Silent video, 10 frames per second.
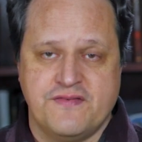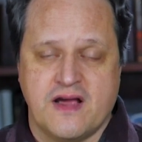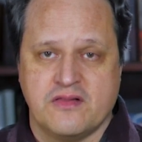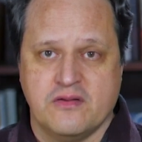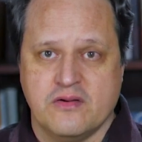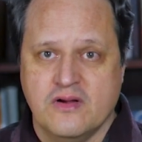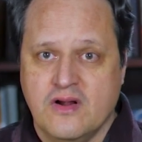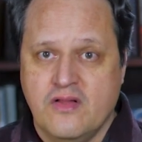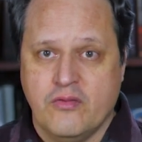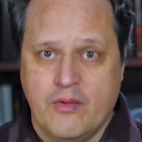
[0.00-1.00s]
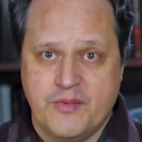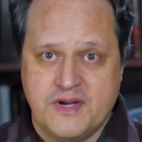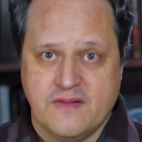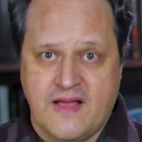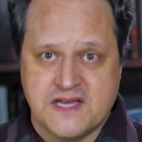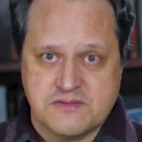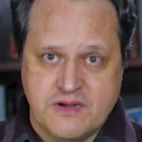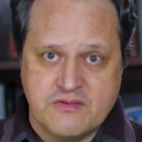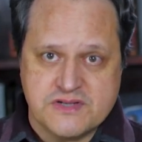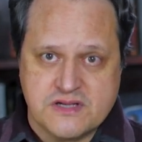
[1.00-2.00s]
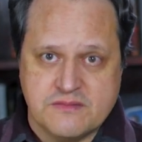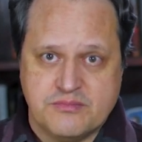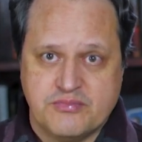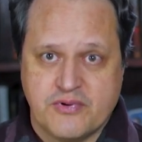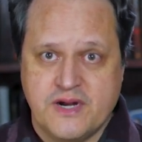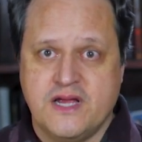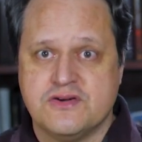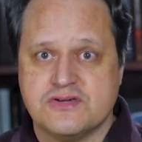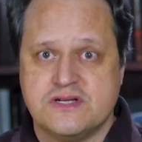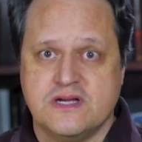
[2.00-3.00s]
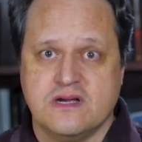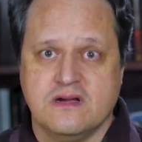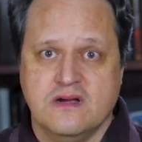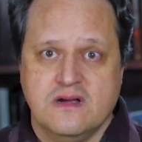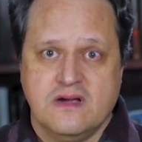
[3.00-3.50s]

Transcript: In fact, the one we did last week was a pretty interesting